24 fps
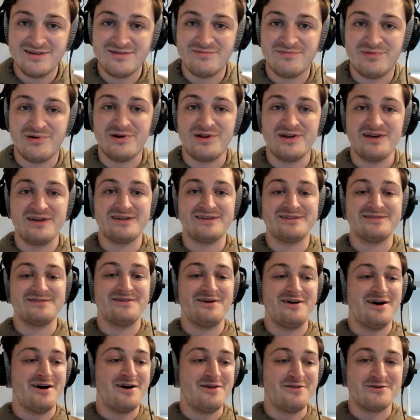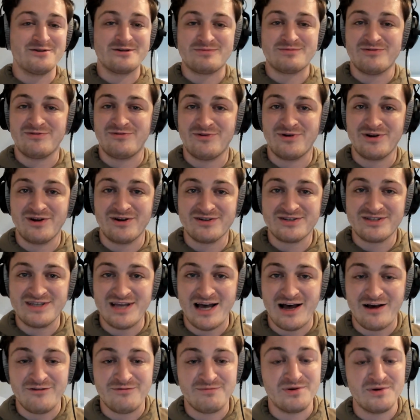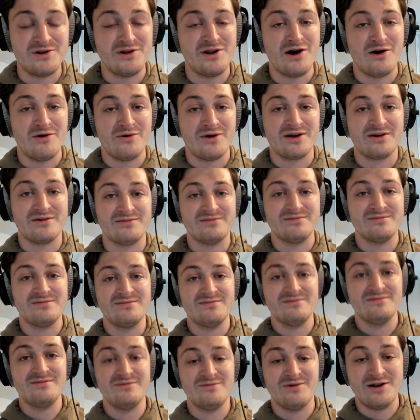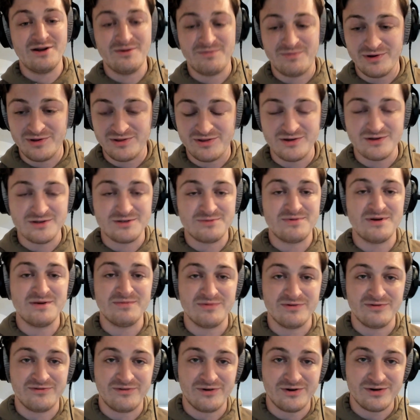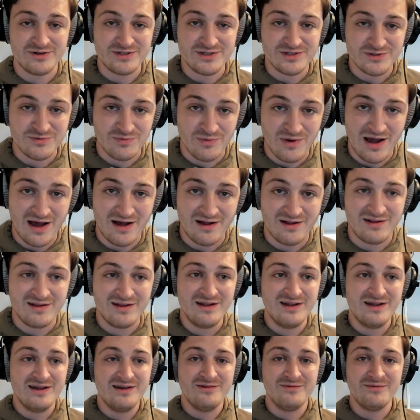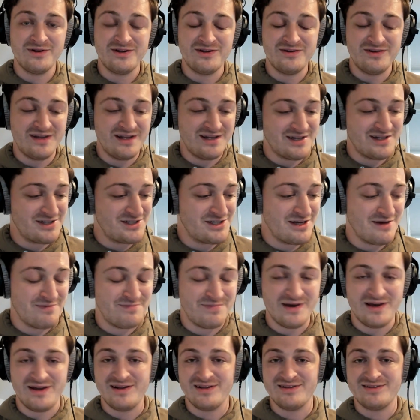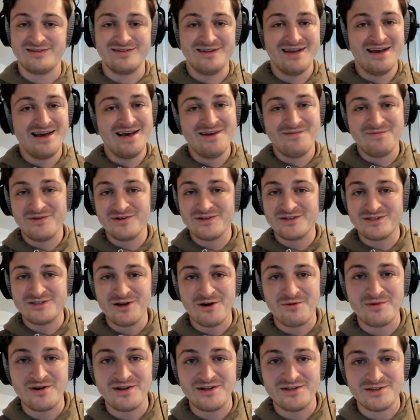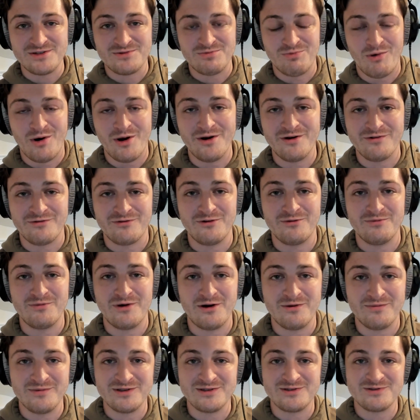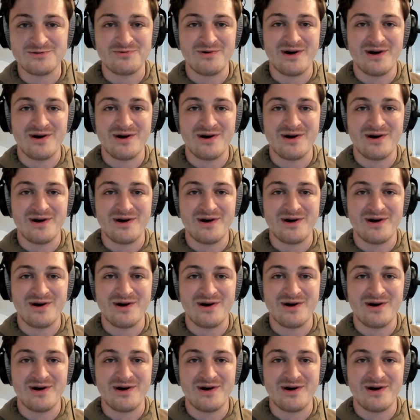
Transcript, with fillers: putting others before yourself, but knowing when to put those people first as well, when you need to chip in. There's so many just wonderful moments